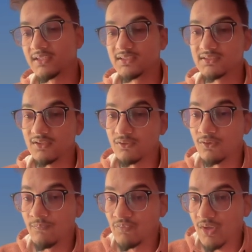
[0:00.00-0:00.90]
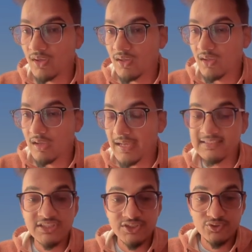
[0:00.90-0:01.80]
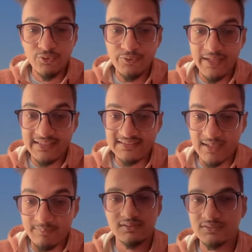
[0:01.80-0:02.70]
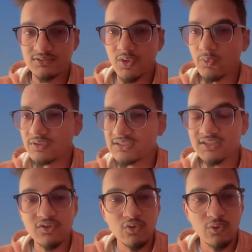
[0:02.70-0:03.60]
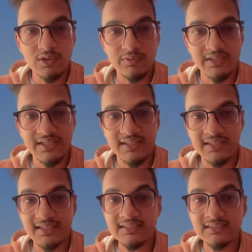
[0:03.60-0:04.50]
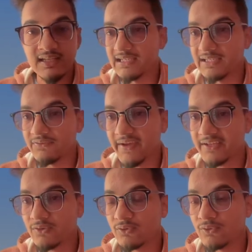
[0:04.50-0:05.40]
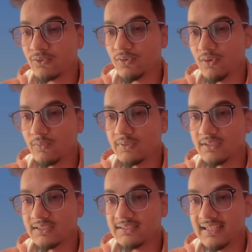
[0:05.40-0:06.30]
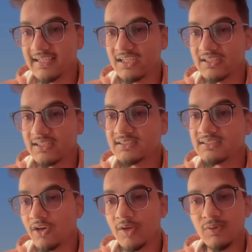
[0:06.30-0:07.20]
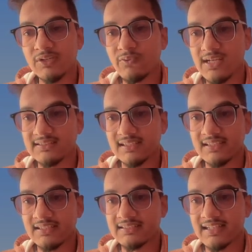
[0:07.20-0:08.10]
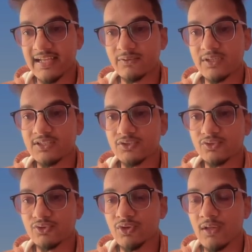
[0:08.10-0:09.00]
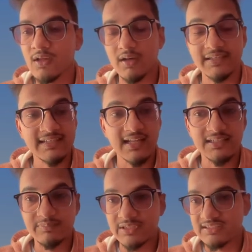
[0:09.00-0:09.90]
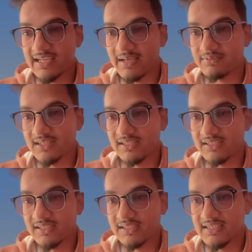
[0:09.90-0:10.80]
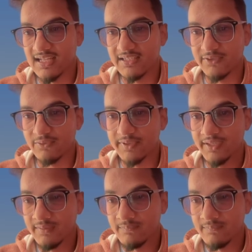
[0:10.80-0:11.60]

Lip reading: So I'll just show you an example. So this is a note written in English. If I go over this, click on this, it will translate this language to Italian because I have selected Italian over here.